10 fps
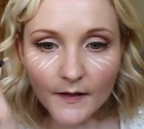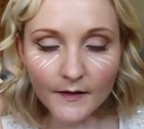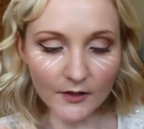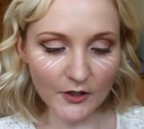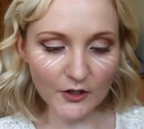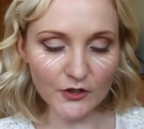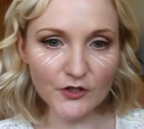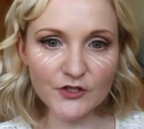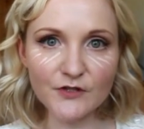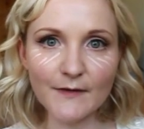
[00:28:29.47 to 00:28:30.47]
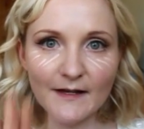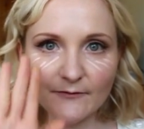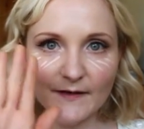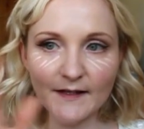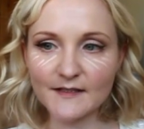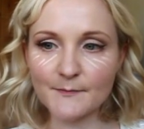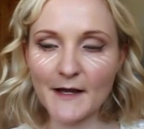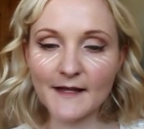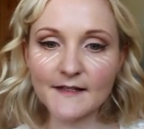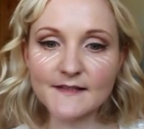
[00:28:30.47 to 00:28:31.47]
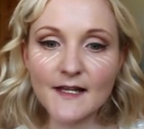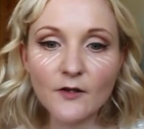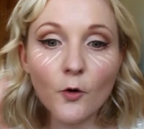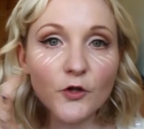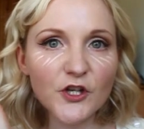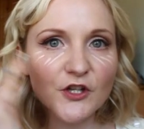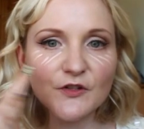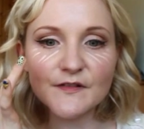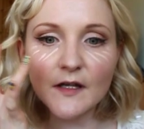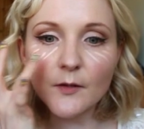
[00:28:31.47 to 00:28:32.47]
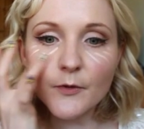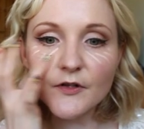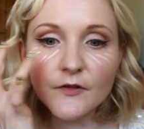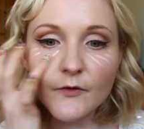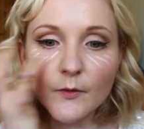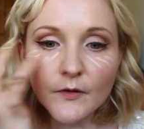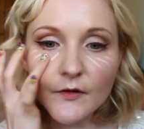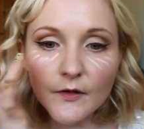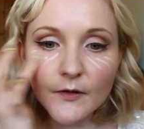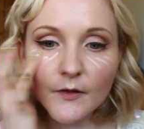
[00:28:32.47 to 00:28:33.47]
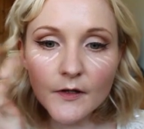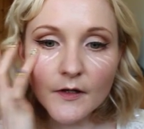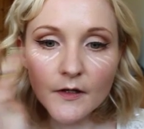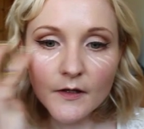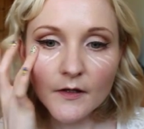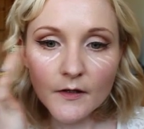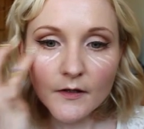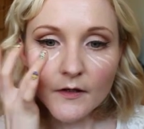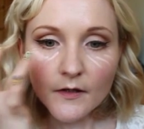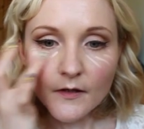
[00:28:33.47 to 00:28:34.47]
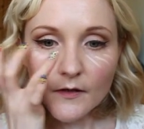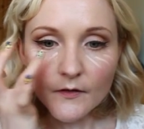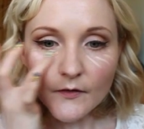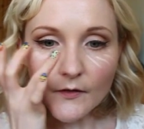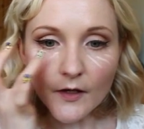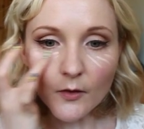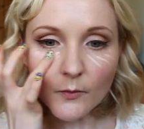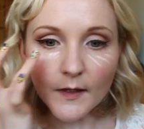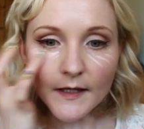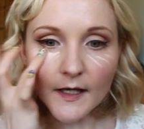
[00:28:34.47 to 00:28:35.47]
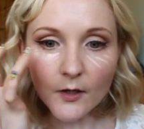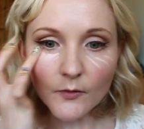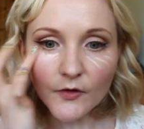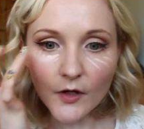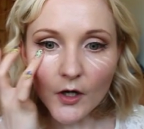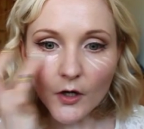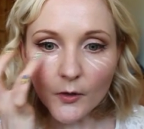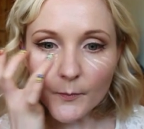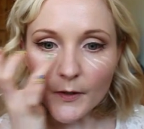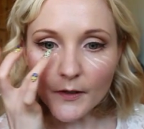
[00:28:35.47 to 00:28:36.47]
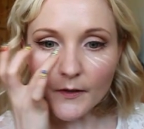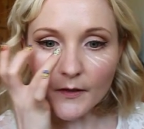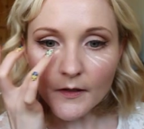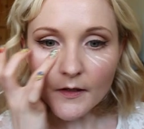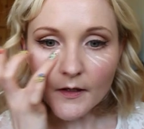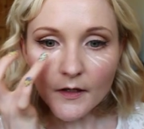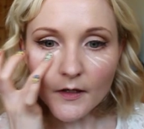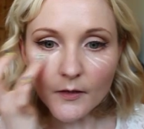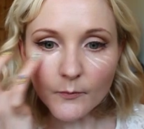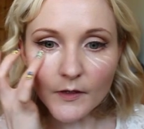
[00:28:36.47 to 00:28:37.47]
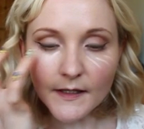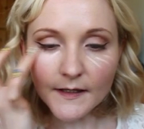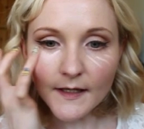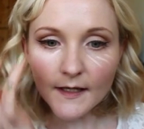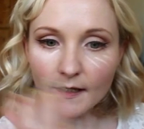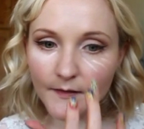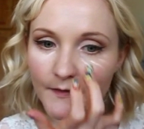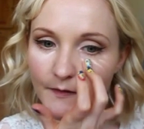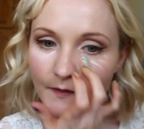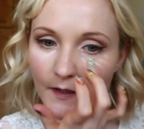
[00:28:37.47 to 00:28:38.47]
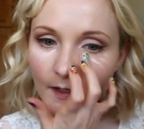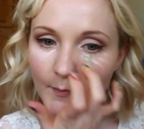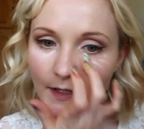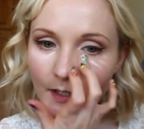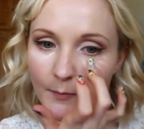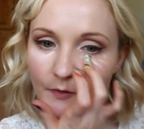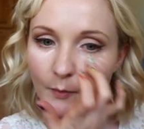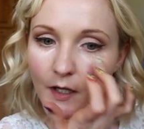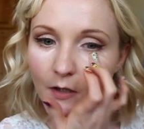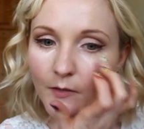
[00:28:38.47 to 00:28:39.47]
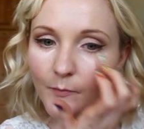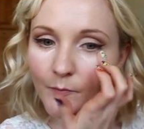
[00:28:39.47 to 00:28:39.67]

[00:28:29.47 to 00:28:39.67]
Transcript: And then you can use your ring finger to pat this in, or you can use like a brush if you want to. So that will really help to open and really enhance the eye makeup as well.